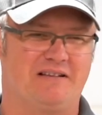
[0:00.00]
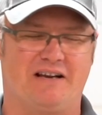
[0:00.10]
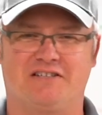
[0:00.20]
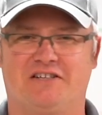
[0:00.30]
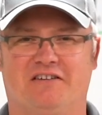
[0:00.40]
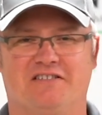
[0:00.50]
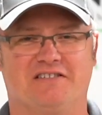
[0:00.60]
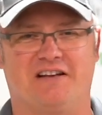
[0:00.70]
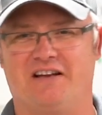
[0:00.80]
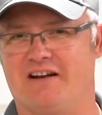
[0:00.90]
next year I'll
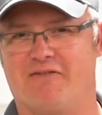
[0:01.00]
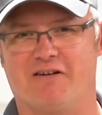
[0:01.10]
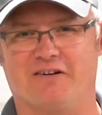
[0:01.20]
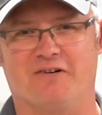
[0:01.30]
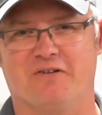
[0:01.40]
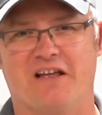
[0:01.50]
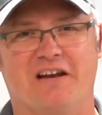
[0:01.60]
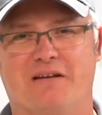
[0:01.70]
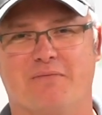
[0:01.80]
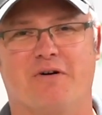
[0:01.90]
say, hey, I don't want to grow
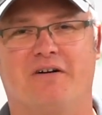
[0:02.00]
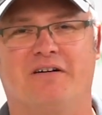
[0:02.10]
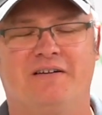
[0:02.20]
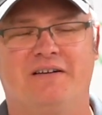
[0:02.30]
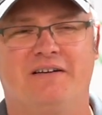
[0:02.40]
that anymore.